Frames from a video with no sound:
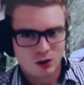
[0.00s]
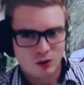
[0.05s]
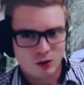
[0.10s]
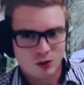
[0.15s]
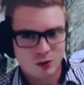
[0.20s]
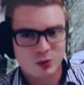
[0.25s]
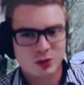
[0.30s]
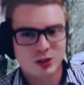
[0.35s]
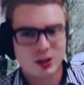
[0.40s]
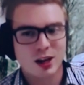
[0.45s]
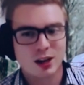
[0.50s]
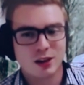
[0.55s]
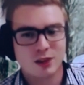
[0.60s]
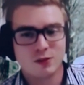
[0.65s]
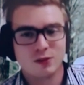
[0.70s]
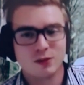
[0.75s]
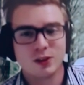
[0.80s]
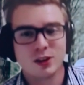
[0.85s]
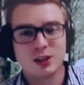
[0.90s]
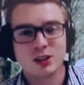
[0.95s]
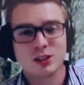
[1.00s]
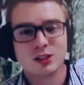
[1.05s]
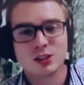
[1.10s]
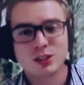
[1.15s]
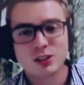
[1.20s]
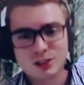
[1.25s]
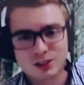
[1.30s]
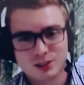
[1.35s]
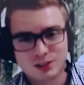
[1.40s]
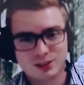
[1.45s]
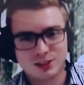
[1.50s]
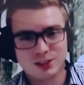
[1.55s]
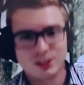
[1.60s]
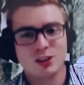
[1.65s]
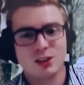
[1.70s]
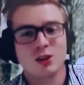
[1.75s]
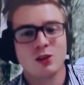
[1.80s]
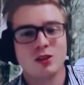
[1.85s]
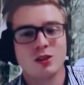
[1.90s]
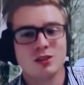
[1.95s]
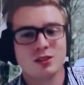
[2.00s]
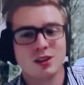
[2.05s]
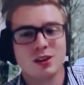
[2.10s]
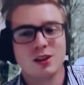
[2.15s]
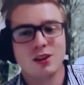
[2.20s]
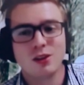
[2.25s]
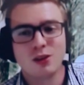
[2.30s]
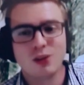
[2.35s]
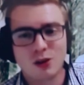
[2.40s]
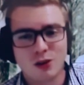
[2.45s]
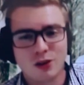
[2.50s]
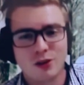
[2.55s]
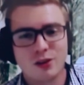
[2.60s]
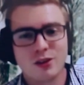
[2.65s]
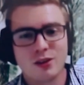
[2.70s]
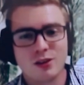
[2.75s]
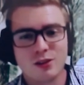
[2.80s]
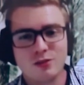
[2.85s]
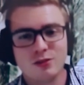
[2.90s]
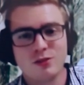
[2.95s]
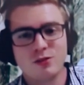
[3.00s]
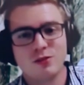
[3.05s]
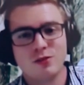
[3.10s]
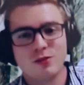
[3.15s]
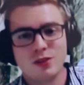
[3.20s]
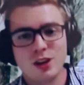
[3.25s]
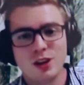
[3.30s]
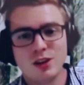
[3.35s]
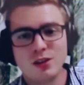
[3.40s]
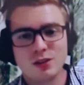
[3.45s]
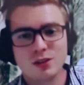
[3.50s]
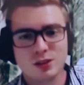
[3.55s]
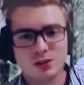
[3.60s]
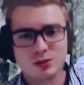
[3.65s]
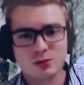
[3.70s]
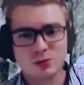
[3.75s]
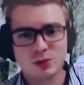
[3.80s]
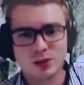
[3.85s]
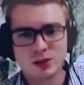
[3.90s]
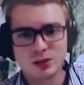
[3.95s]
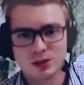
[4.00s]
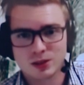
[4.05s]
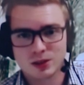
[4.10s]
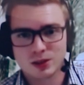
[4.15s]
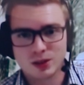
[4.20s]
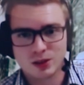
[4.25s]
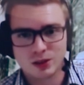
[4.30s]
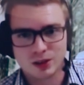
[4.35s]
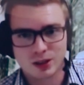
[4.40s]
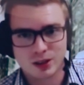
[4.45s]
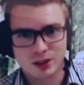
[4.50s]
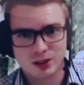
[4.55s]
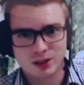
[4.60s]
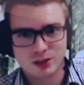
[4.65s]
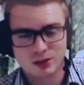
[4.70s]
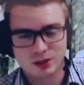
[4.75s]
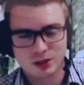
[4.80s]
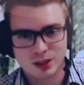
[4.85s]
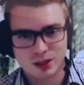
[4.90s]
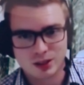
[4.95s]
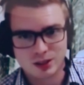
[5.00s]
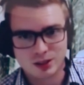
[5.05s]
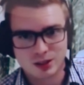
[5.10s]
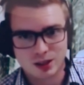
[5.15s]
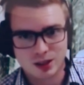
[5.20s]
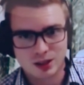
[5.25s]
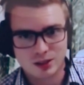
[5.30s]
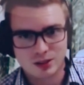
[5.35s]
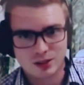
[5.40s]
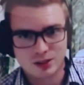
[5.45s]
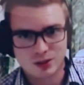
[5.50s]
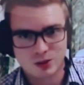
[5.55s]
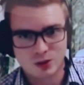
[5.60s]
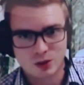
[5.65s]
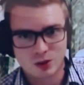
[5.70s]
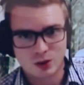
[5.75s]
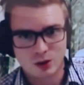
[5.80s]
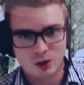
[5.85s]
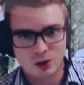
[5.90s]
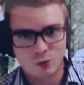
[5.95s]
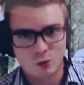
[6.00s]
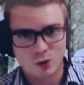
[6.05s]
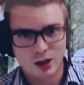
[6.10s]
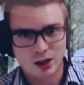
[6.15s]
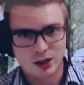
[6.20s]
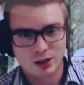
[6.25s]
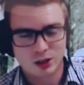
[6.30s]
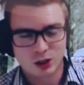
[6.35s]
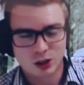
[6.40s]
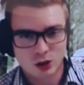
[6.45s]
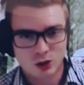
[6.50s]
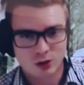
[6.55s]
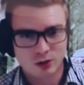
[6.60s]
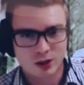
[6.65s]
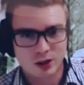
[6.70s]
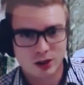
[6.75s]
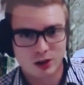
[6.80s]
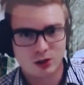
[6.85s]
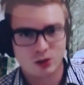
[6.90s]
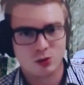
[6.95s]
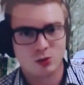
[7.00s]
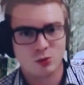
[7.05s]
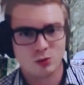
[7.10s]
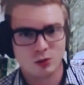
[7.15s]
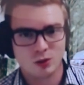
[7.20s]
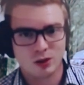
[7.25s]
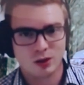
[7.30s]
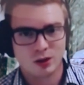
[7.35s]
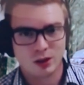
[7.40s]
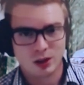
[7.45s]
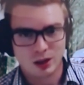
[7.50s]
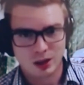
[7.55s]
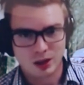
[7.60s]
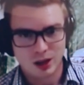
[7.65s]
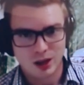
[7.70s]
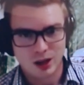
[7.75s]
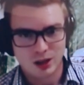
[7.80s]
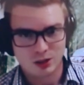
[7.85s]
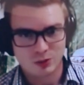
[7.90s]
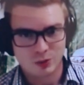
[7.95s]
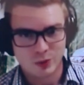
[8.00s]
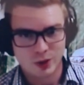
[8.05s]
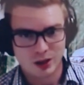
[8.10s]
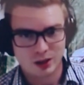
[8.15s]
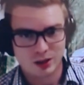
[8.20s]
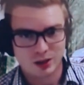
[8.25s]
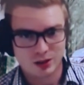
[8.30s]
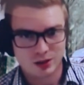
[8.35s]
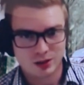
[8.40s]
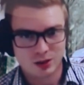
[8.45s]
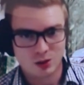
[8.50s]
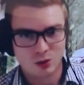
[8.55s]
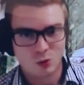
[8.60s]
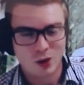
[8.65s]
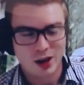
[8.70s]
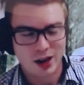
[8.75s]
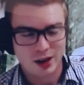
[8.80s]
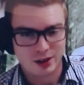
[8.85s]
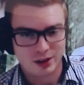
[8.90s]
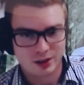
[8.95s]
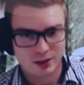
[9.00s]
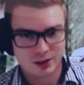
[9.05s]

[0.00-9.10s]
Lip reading: From start to finish, there's a lot of areas we look into these days, and one critical aspect is the weight.